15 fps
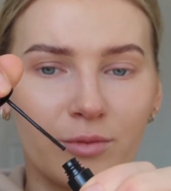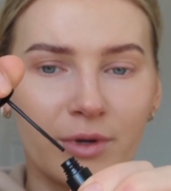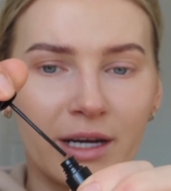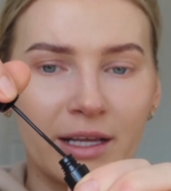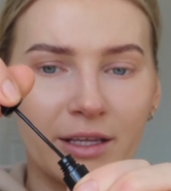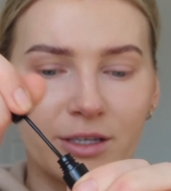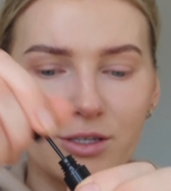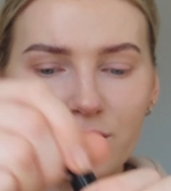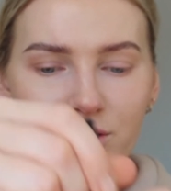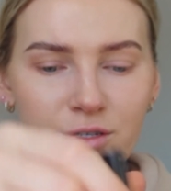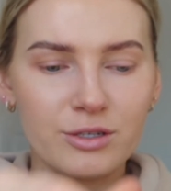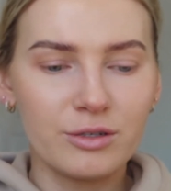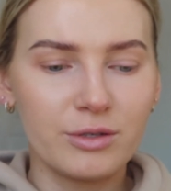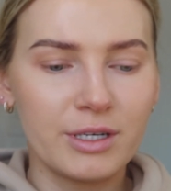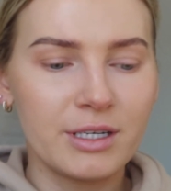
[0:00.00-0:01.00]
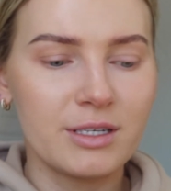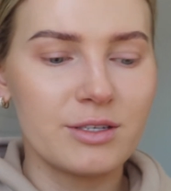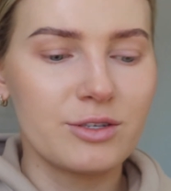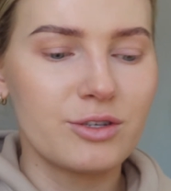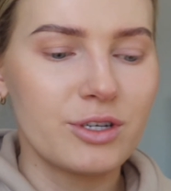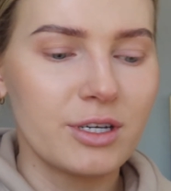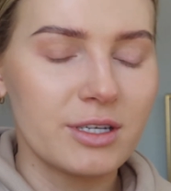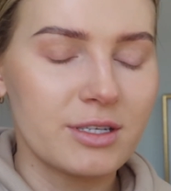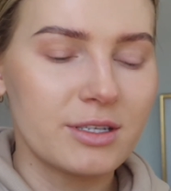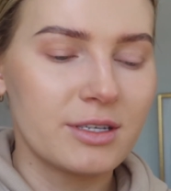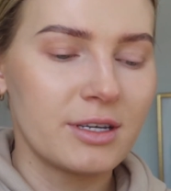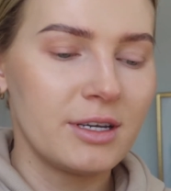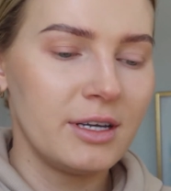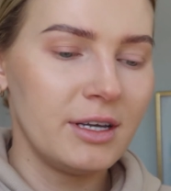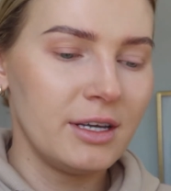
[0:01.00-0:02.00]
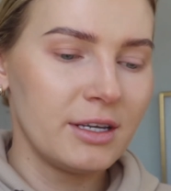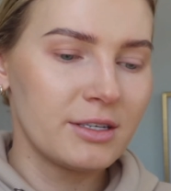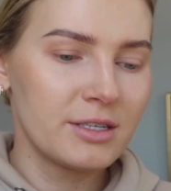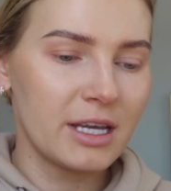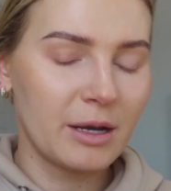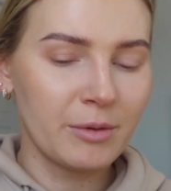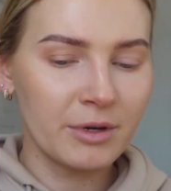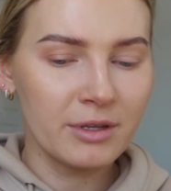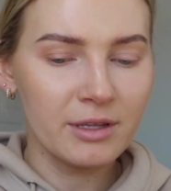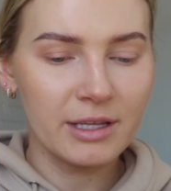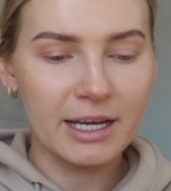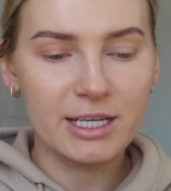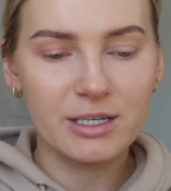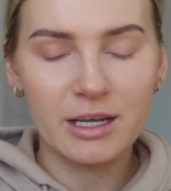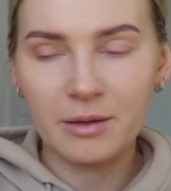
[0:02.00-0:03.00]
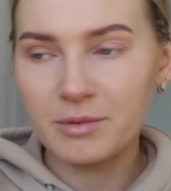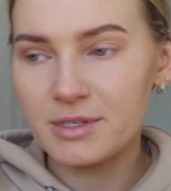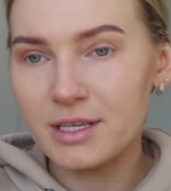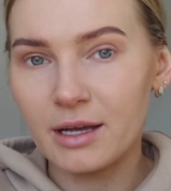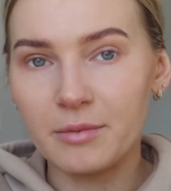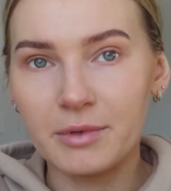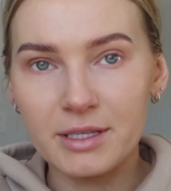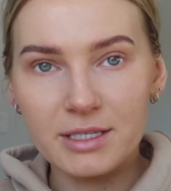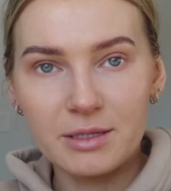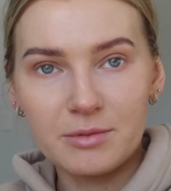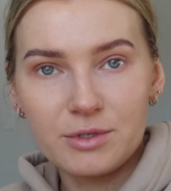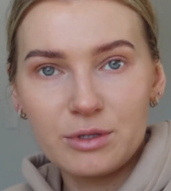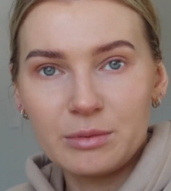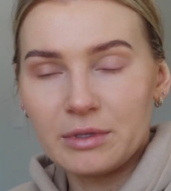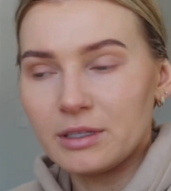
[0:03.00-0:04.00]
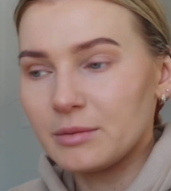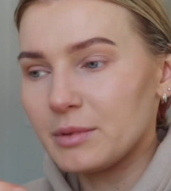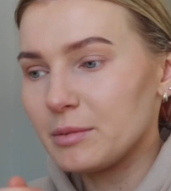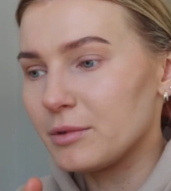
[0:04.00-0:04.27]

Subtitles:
What I like to do is just take one of the lash segments. Let me zoom in a little bit